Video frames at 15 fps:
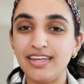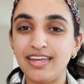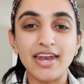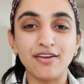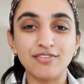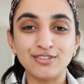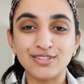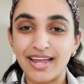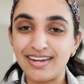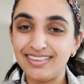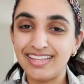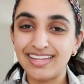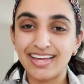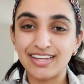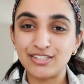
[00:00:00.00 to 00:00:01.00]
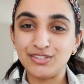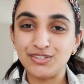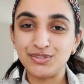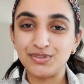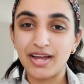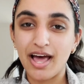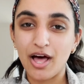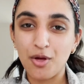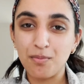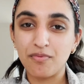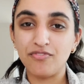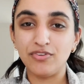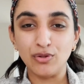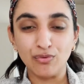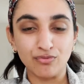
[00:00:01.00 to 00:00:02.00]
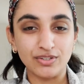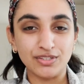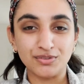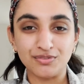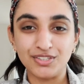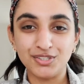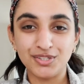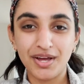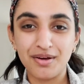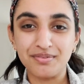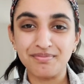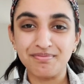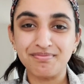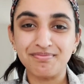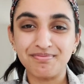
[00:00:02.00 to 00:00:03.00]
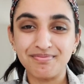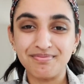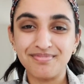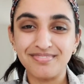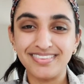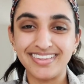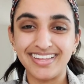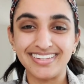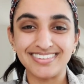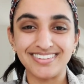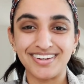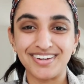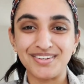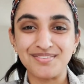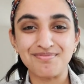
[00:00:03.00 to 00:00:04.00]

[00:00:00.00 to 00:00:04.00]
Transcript: And if there's anything I can do to help, feel free to reach out. Thanks, y'all.